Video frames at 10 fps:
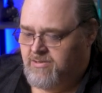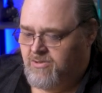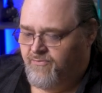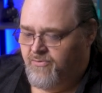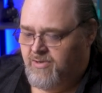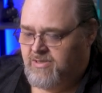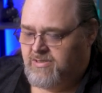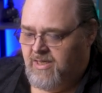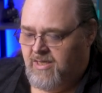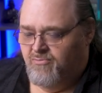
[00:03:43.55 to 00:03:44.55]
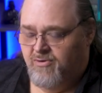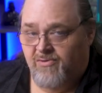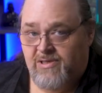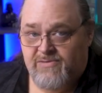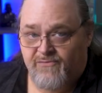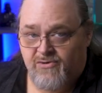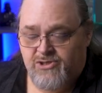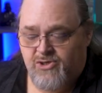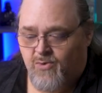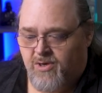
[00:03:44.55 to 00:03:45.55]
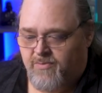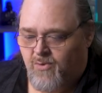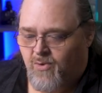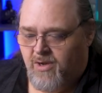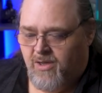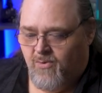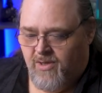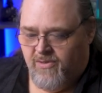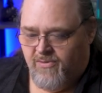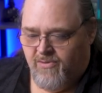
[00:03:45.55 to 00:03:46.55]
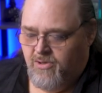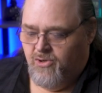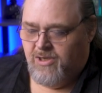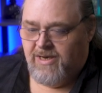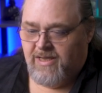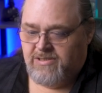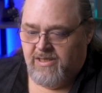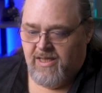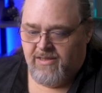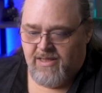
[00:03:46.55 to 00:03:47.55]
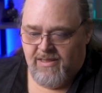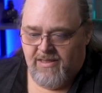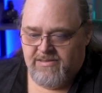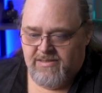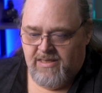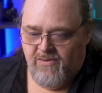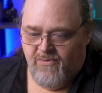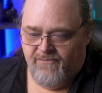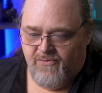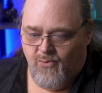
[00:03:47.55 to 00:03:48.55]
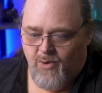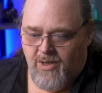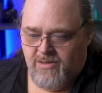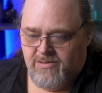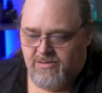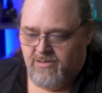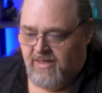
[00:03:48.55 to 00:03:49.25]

So if there is a pre-release version you want to be working with, you can actually get that. And let's see if there was.